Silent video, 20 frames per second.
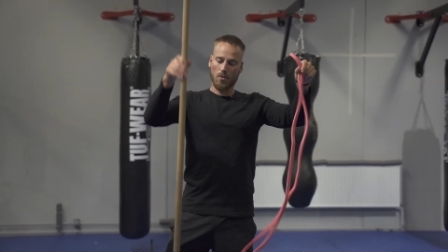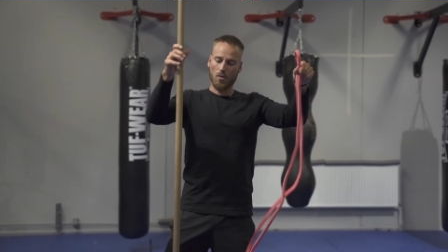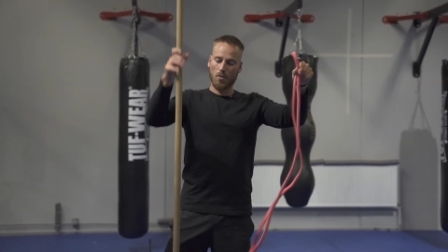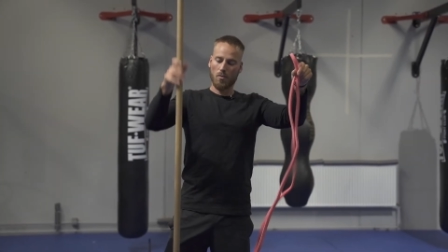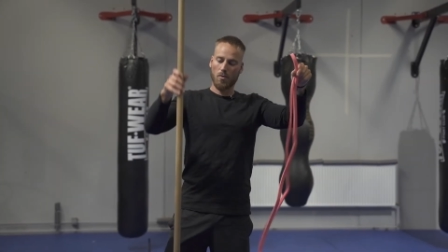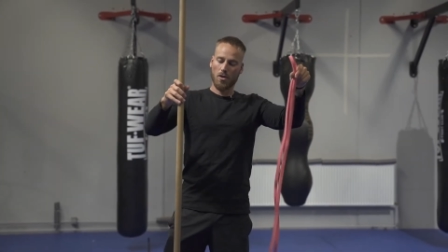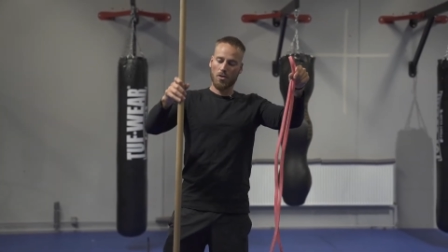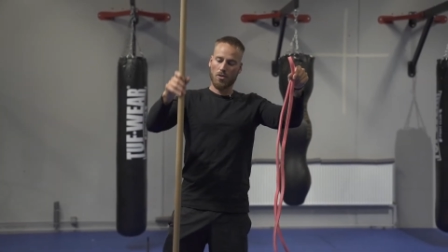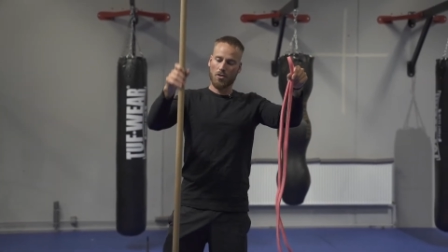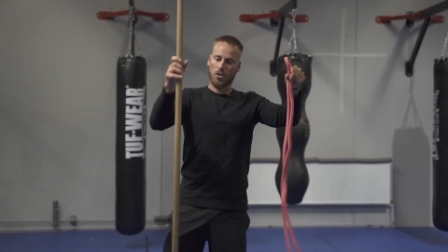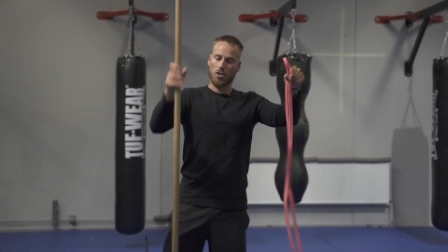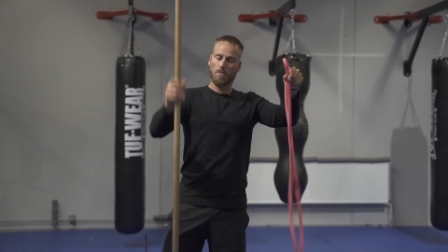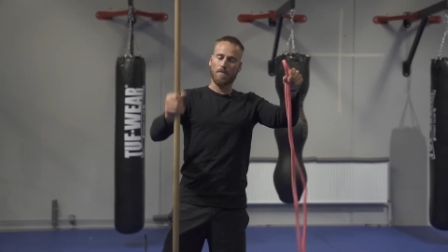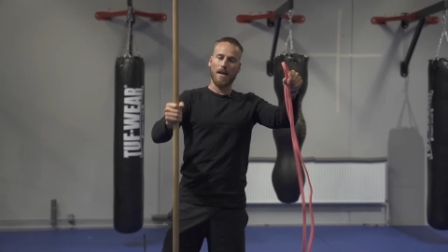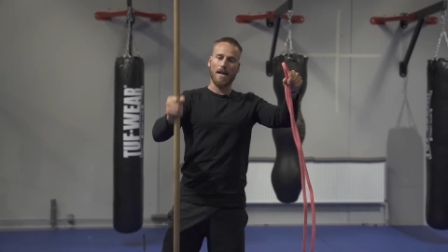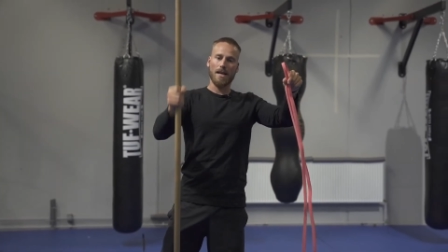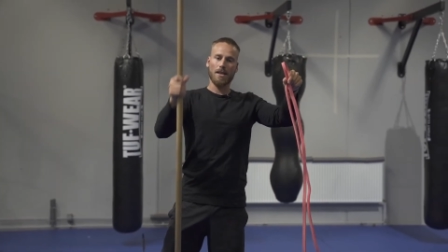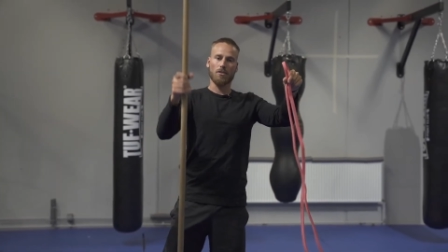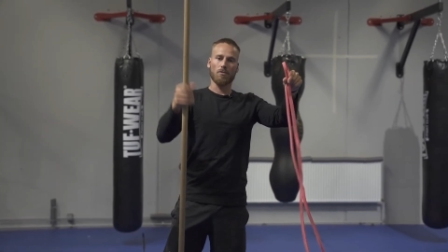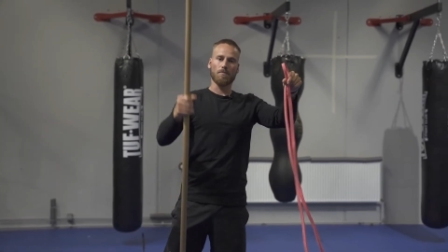do you want your
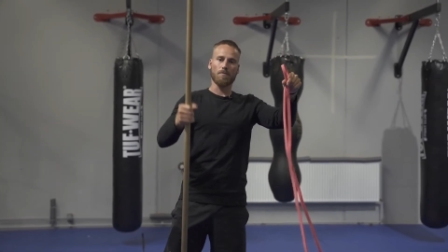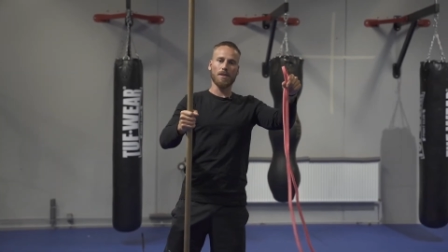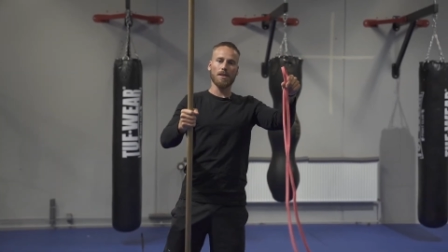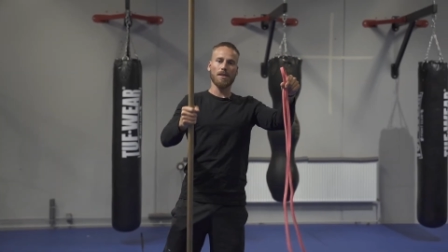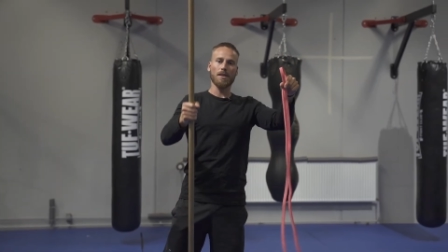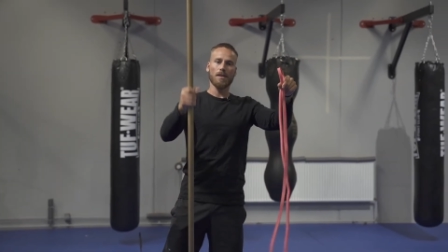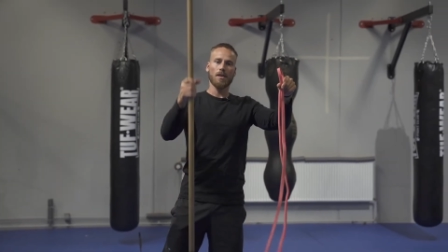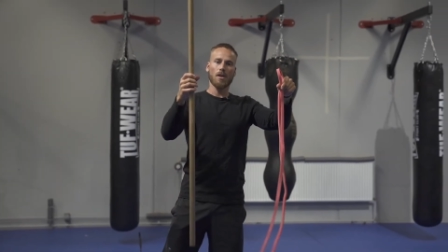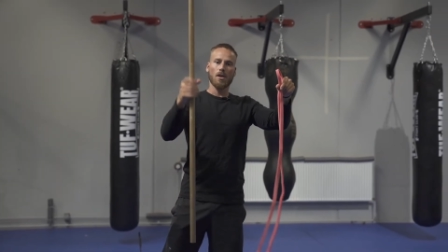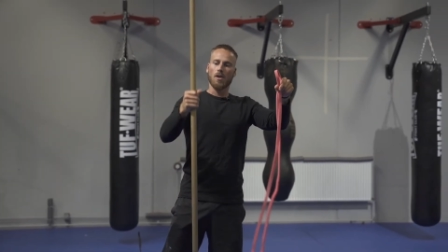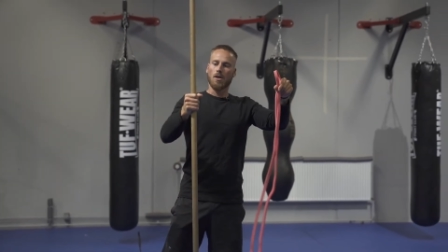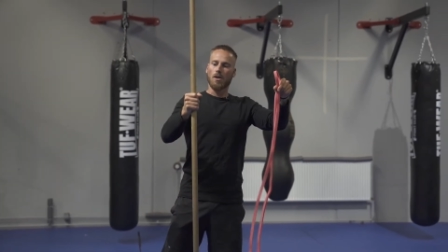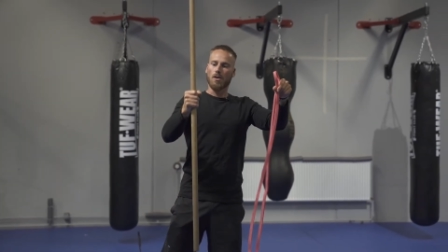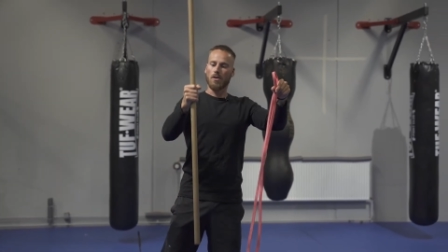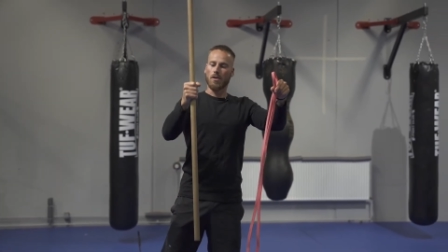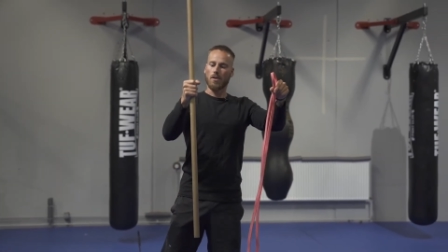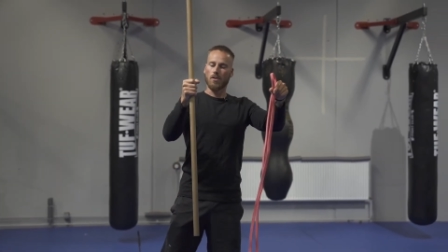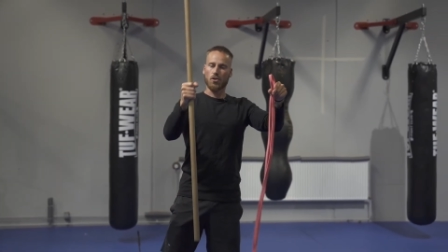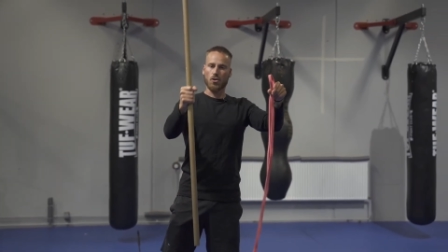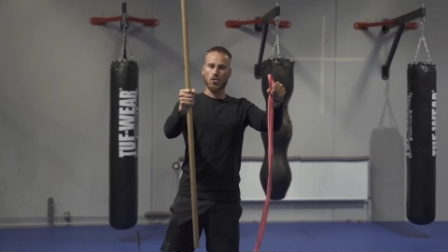spine to be?
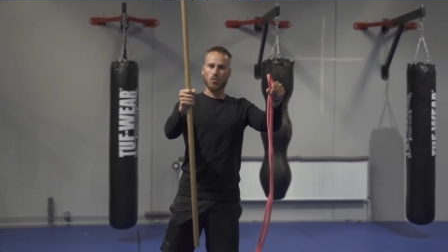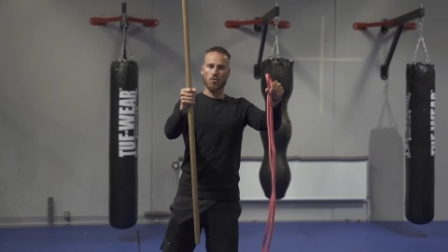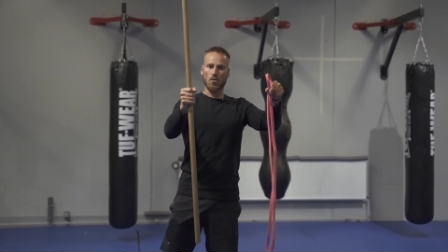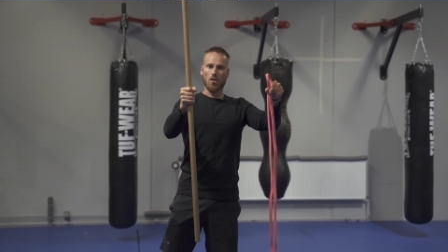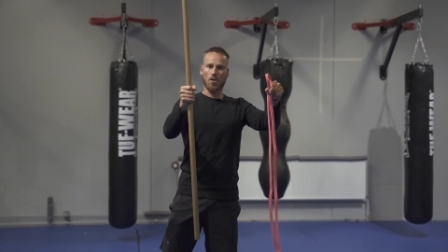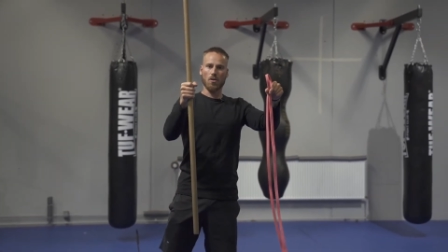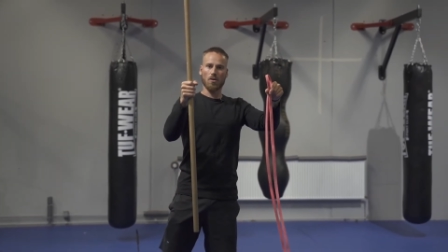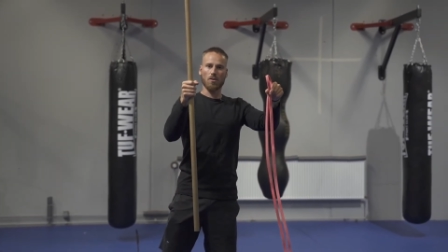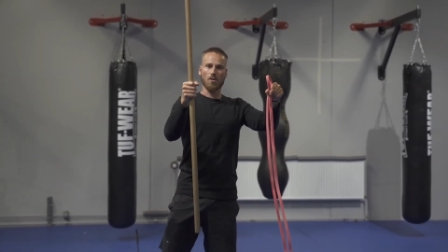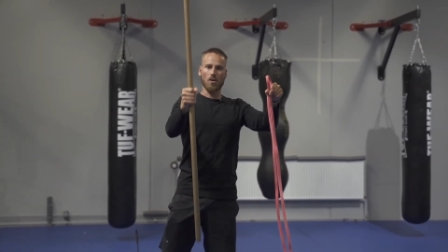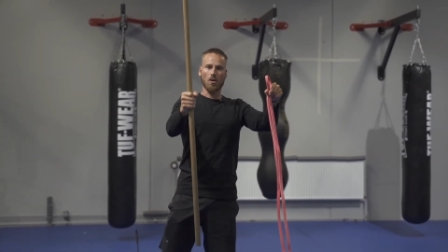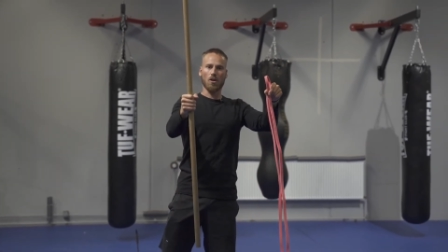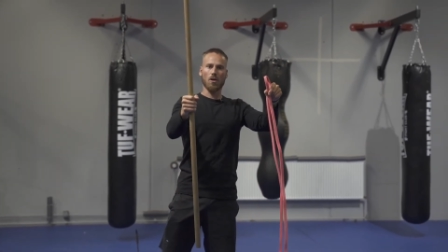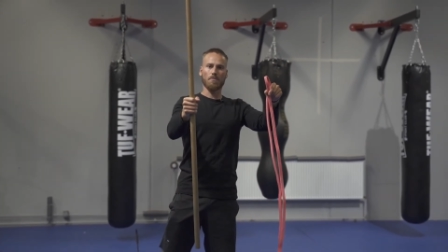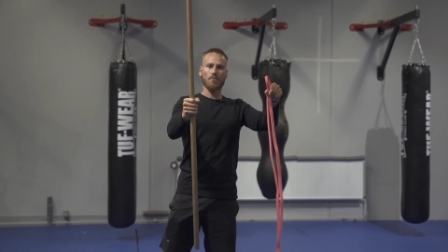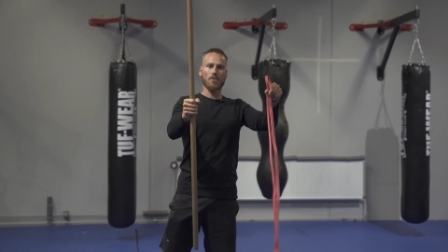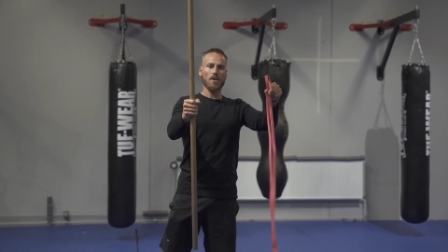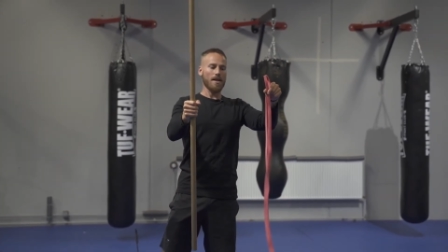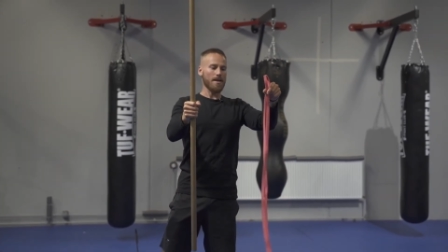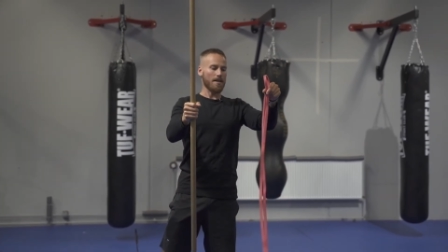Uh, strong,
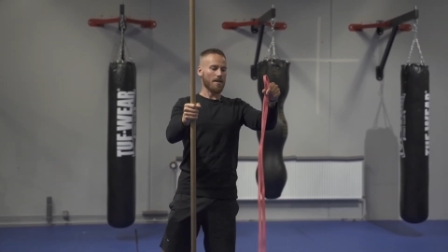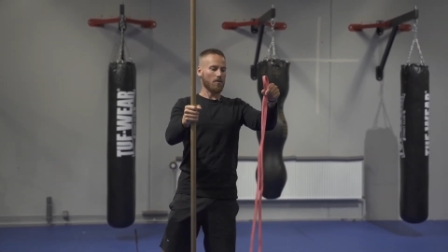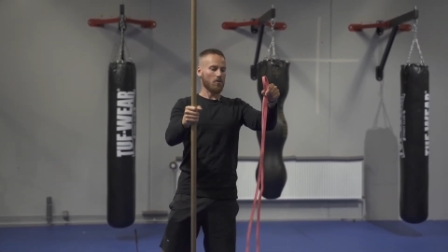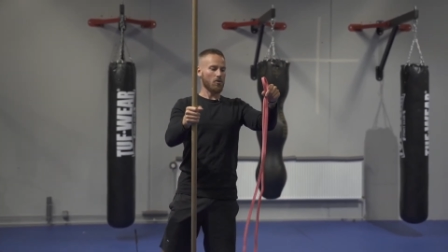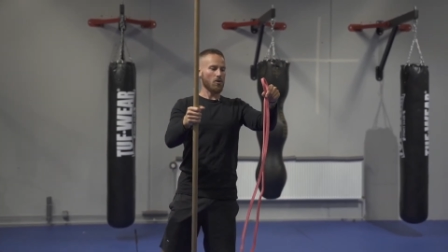upright and